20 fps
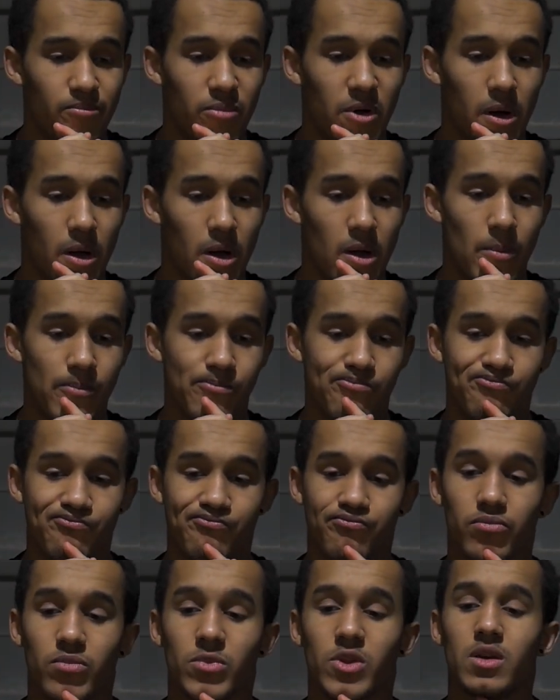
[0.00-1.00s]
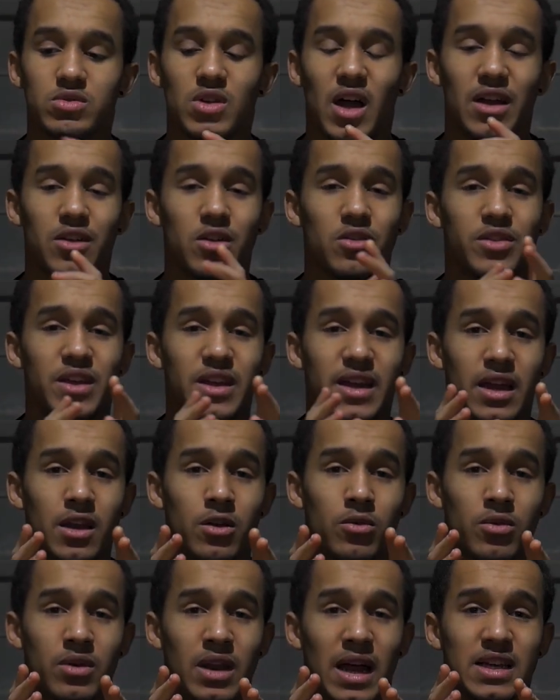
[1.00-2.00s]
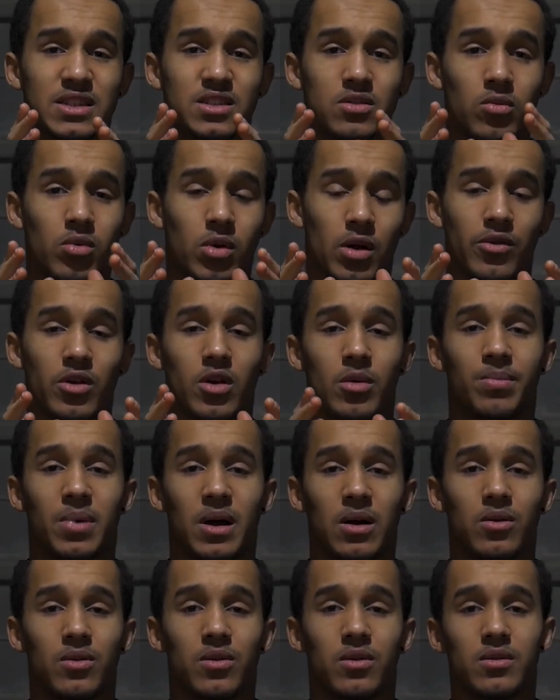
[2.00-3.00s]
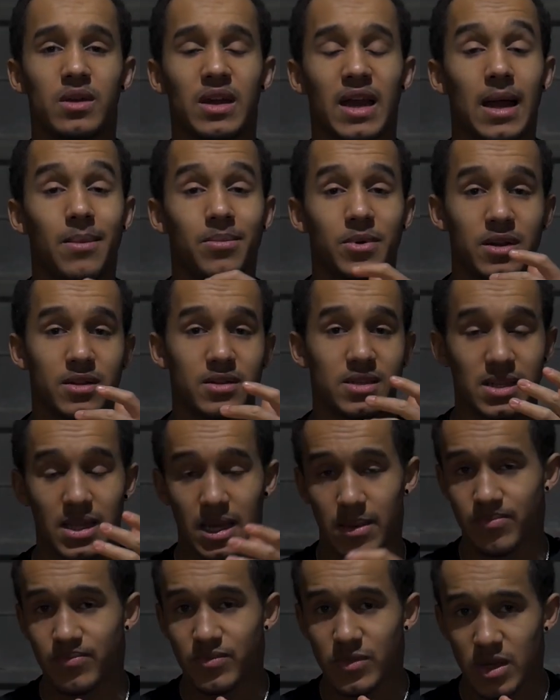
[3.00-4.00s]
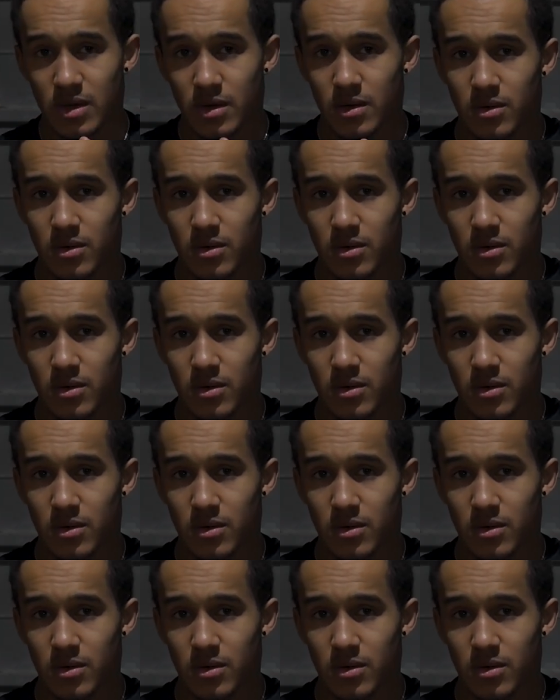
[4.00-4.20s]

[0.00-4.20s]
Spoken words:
But I don't think anyone has to worry about it happening to them,